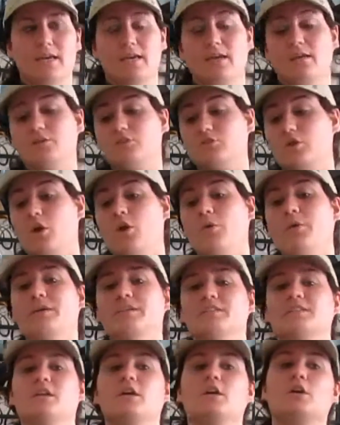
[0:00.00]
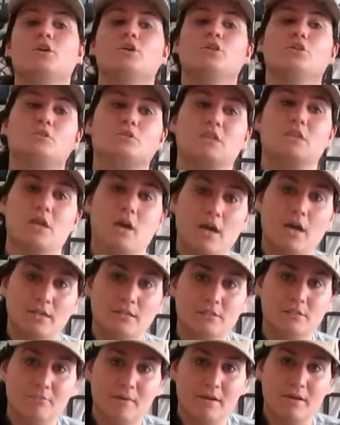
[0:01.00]
And as always, you stay
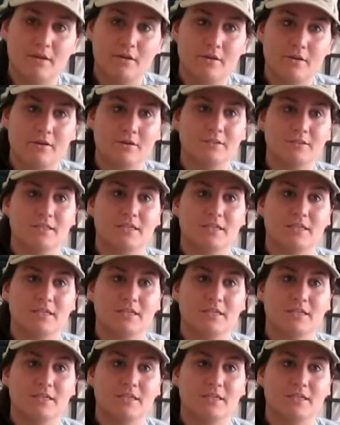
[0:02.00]
awesome, my nerds,